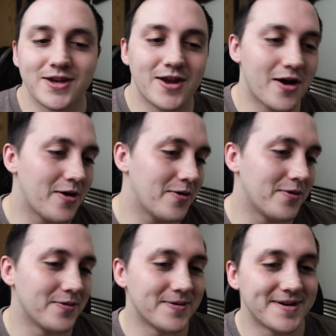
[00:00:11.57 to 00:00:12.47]

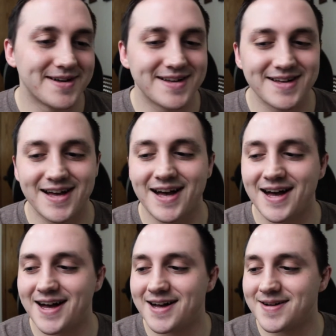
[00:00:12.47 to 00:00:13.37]
no
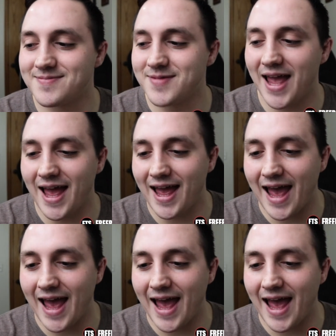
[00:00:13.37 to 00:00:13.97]
um,